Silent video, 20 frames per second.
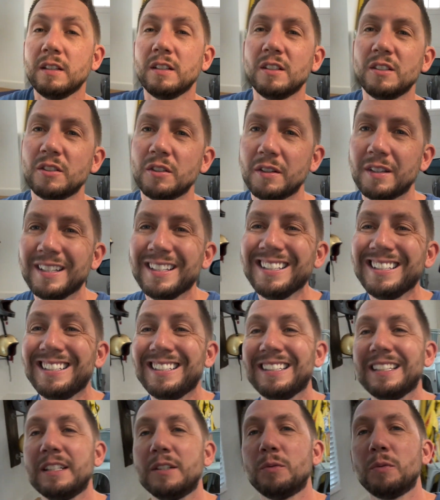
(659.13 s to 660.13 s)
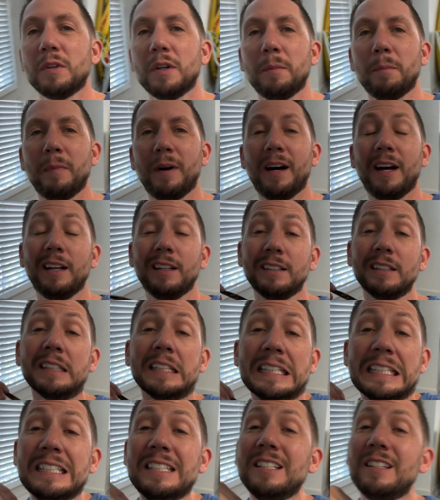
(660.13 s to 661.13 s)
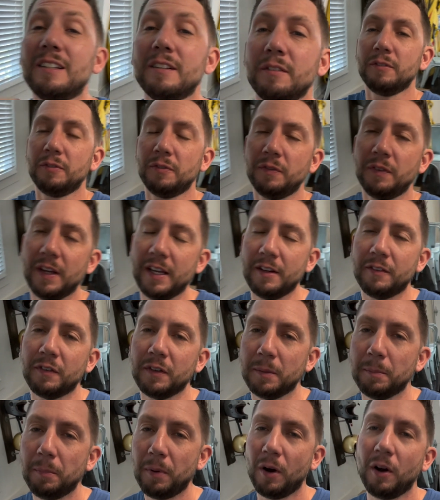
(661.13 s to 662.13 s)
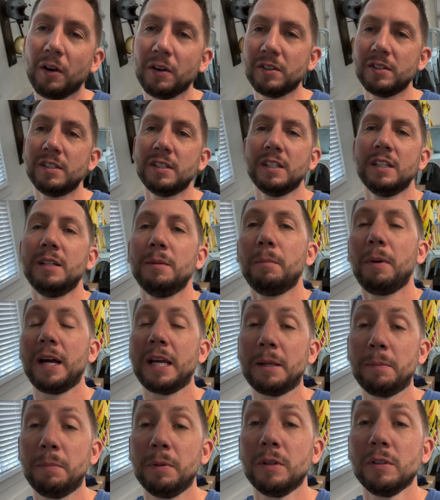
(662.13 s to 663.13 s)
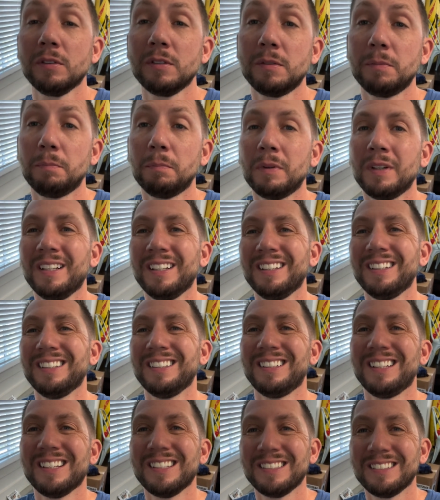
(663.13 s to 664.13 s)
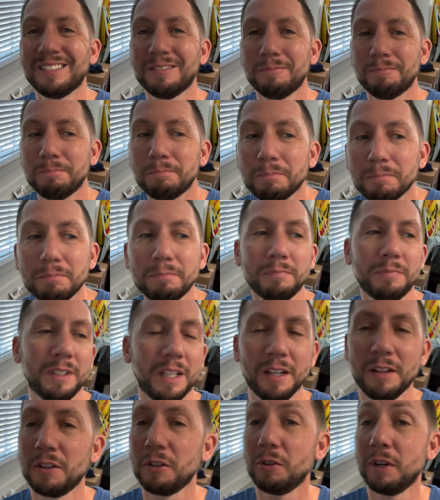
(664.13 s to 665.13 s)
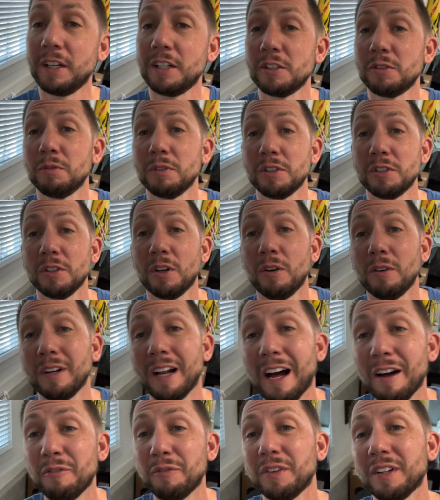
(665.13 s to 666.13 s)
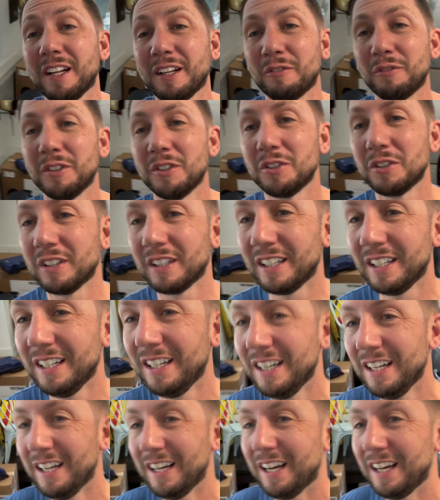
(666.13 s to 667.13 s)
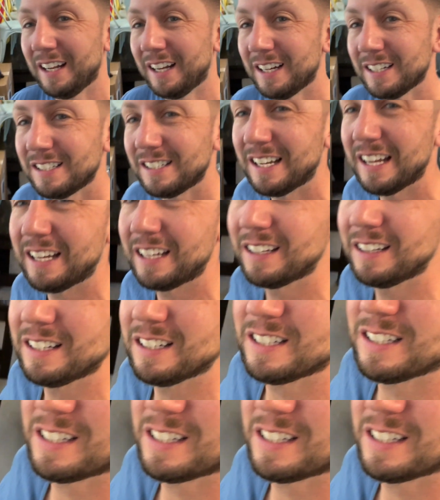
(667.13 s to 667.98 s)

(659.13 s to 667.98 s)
So this is one of my least favorite parts in bike builds, but it does kind of the greatest result, I feel like, visually. And that's taking these